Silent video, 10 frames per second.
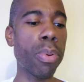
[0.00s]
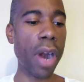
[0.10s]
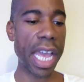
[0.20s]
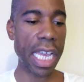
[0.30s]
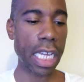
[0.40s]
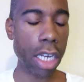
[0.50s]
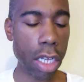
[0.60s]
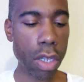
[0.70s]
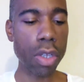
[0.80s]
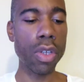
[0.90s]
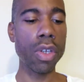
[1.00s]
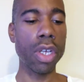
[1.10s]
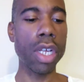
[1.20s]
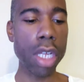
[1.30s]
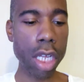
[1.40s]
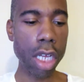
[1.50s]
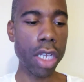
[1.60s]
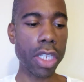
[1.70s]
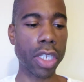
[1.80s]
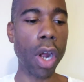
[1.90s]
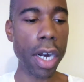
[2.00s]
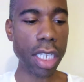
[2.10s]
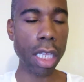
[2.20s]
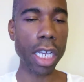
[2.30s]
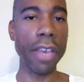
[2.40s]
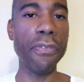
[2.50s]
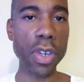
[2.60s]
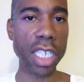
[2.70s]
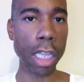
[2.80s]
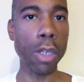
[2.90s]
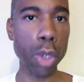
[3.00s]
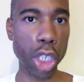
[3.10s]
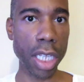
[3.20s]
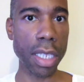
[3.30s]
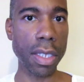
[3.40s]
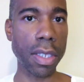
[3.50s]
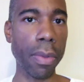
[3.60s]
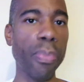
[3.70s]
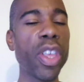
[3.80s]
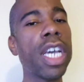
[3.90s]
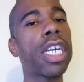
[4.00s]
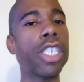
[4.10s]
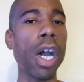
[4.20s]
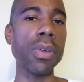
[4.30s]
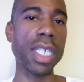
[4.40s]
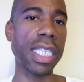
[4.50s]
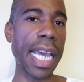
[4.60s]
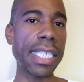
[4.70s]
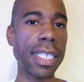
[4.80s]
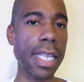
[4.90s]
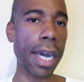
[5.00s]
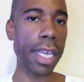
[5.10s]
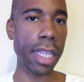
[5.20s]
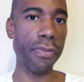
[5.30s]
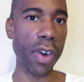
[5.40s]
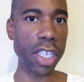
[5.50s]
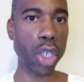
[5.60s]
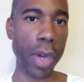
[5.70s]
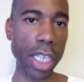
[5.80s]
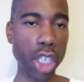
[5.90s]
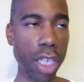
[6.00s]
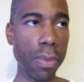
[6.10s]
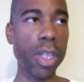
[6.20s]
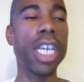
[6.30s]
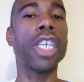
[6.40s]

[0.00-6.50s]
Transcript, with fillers: your brain starts looking for solutions, don't stay stuck in the frustration.